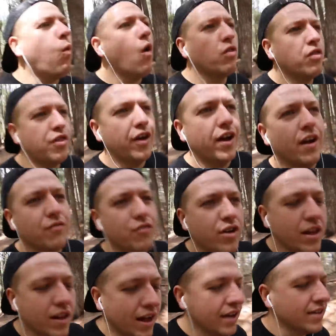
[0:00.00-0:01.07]
One thing I've
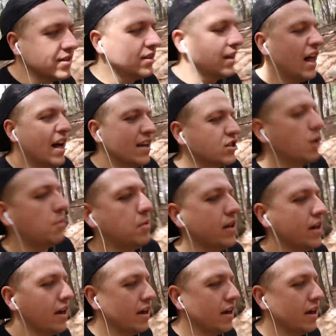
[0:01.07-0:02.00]
realised in the last couple of